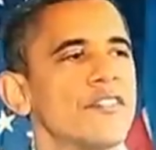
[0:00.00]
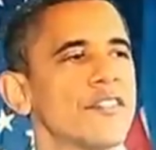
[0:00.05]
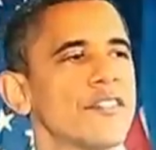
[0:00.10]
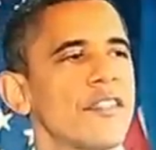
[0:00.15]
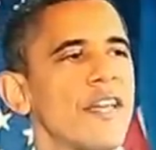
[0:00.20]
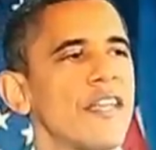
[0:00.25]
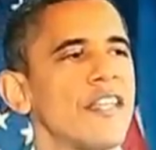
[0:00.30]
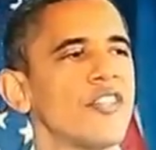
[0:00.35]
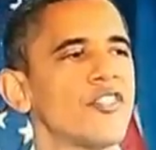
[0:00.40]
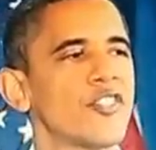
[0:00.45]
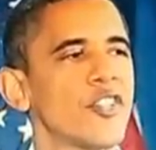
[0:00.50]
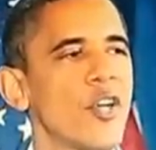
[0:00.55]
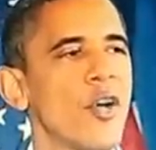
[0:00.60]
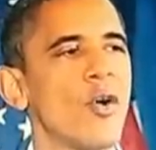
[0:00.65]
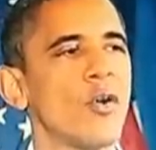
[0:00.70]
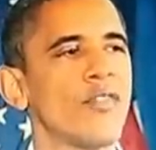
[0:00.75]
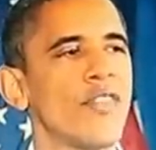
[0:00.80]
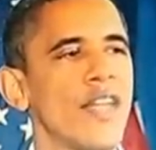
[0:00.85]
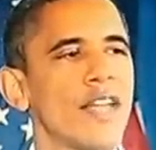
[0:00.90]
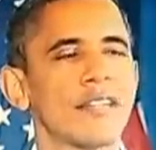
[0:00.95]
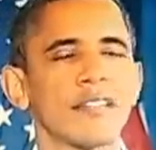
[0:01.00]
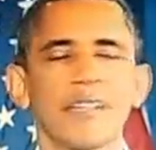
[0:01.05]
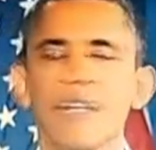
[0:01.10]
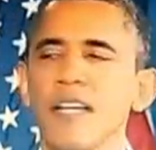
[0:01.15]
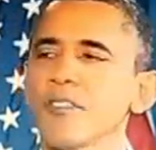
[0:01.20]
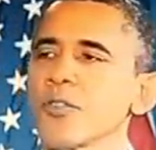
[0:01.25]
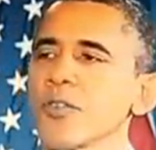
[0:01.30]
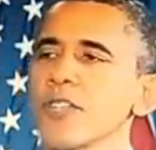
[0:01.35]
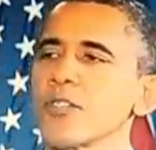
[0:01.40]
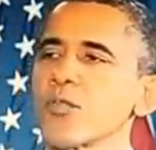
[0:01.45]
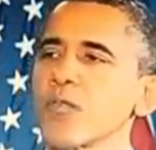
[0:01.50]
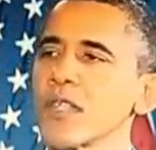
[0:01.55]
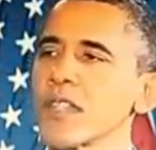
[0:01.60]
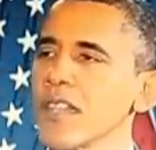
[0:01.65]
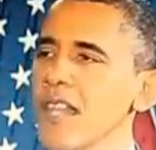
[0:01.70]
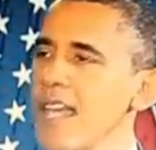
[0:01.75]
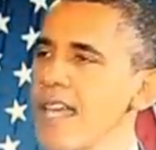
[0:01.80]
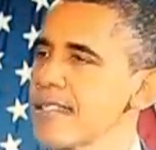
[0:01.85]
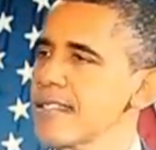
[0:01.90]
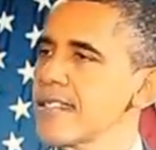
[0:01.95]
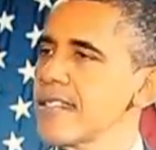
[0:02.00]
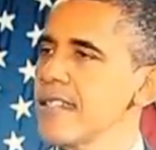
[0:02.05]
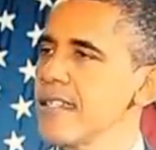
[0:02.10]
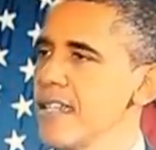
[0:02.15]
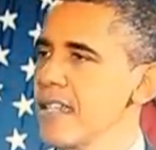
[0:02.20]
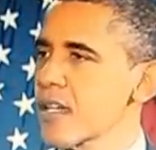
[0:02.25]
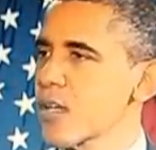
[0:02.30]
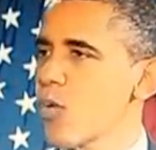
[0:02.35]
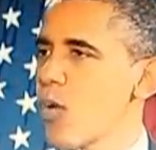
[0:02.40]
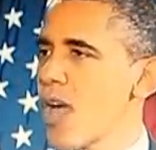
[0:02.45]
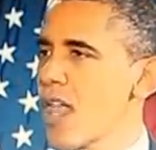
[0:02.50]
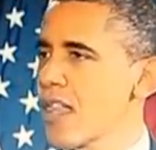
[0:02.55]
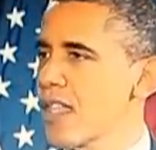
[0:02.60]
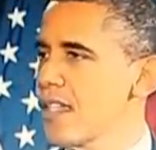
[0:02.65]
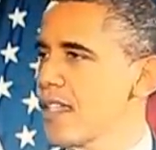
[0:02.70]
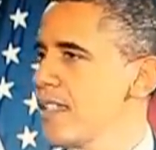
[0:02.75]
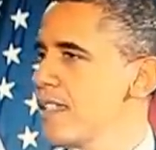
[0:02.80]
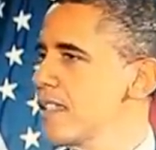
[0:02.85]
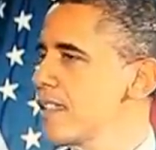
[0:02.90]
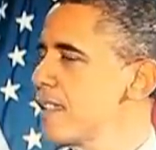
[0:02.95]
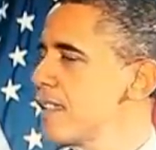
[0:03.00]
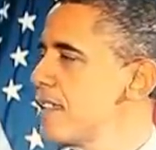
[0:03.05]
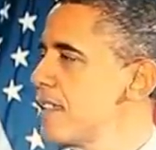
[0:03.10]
study showed that countries with less inequality